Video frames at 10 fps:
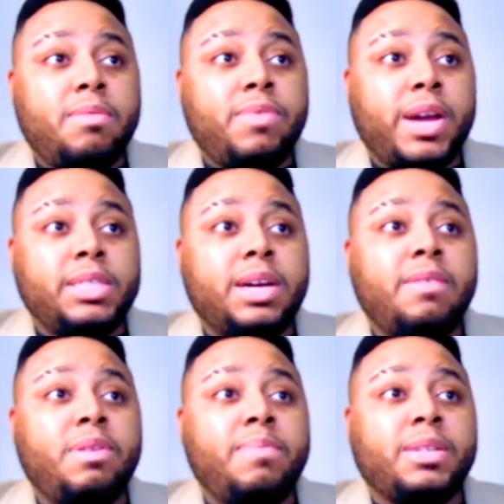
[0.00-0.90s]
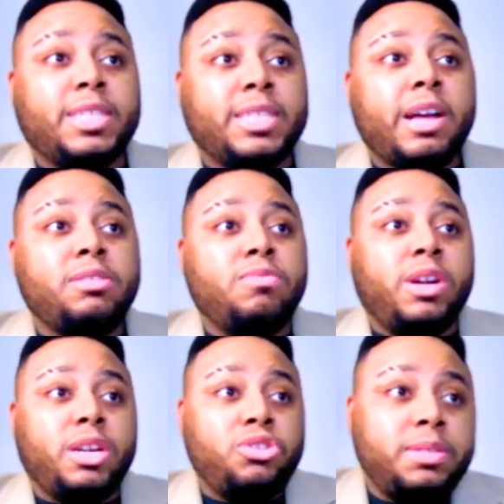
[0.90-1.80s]
rent of about
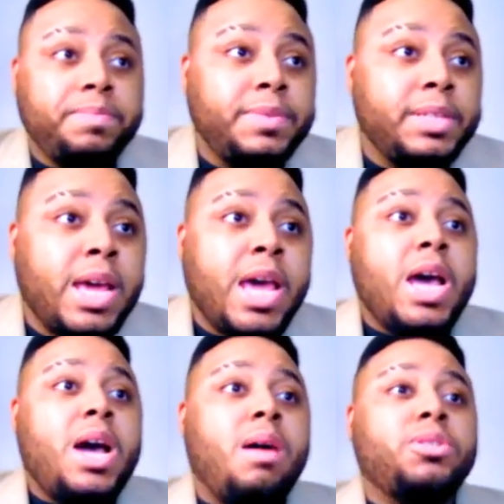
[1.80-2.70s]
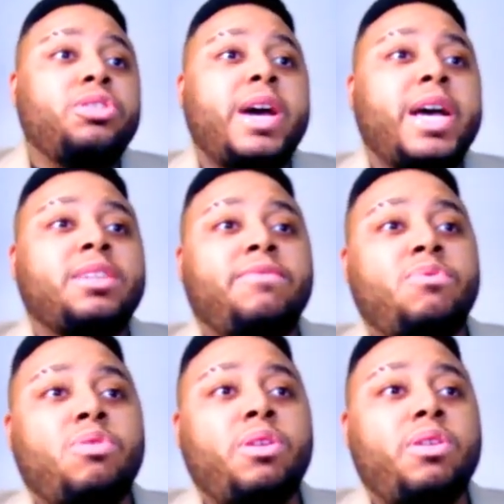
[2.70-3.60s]
$6,100. How much are you asking
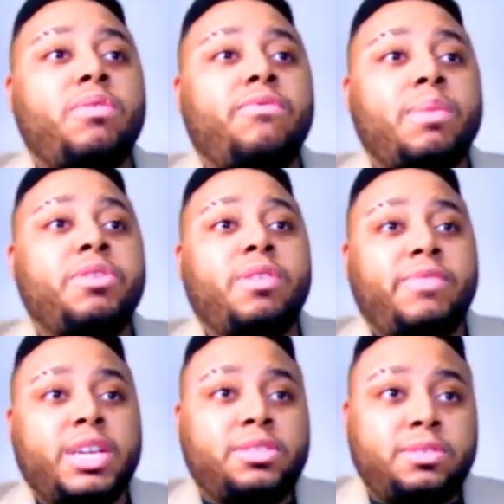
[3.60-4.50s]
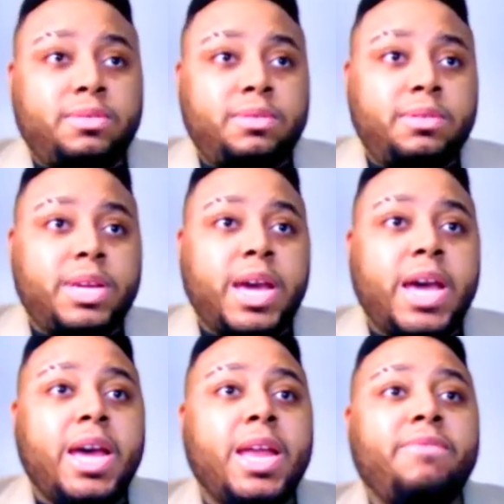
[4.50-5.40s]
for from your investor?
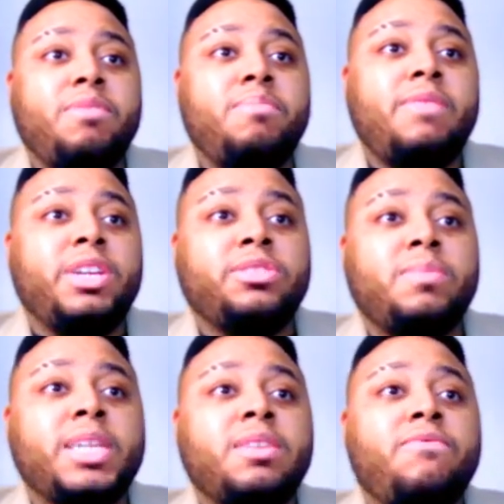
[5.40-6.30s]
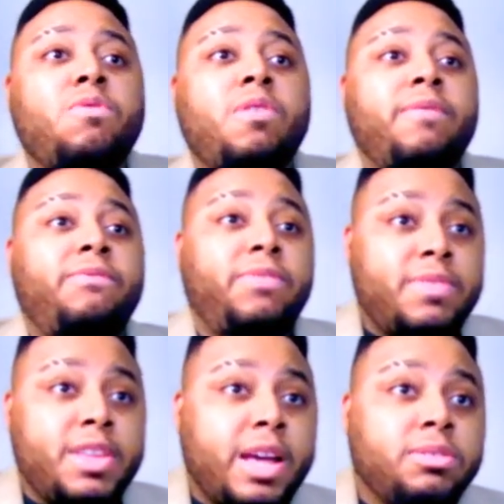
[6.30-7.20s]
And from my investor, I'm asking for
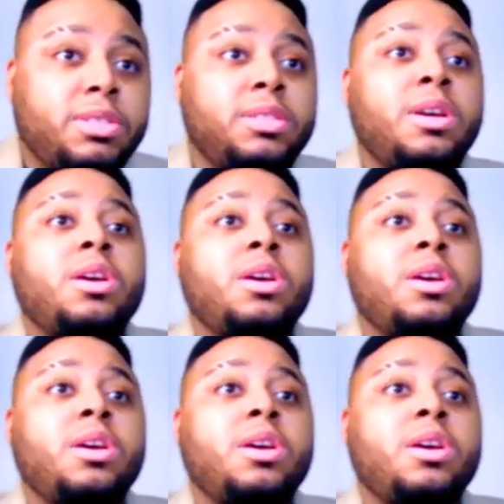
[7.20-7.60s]
$50,000